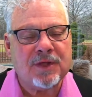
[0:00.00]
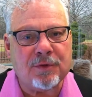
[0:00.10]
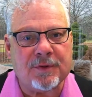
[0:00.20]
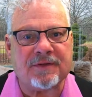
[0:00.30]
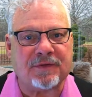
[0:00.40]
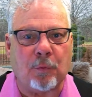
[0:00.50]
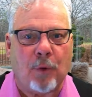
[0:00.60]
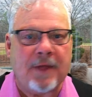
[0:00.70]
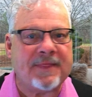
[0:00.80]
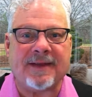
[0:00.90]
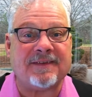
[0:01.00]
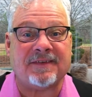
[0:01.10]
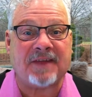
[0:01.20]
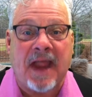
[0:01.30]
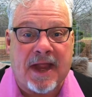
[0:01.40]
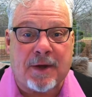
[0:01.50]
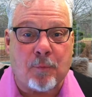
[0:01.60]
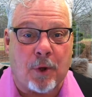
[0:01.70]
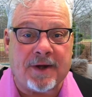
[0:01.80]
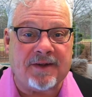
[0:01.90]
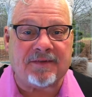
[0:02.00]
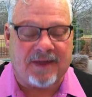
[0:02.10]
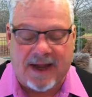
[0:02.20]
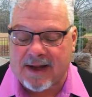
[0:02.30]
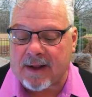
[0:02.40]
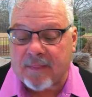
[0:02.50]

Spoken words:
who is the one that's saying what he's saying.